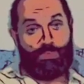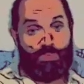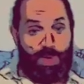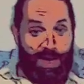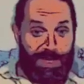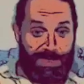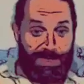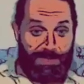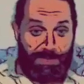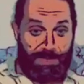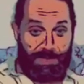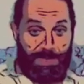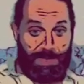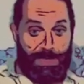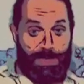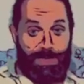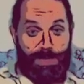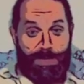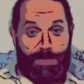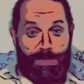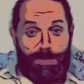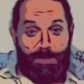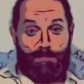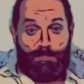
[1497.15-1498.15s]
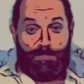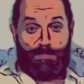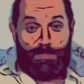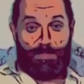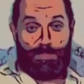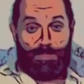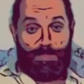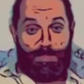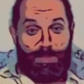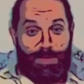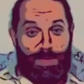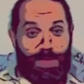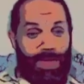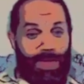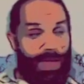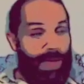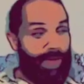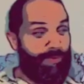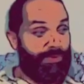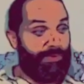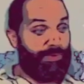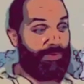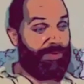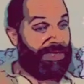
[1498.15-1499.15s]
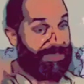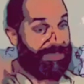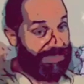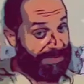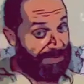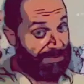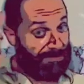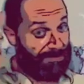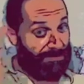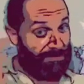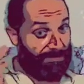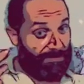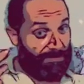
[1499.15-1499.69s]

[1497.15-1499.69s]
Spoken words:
wait, how to listen,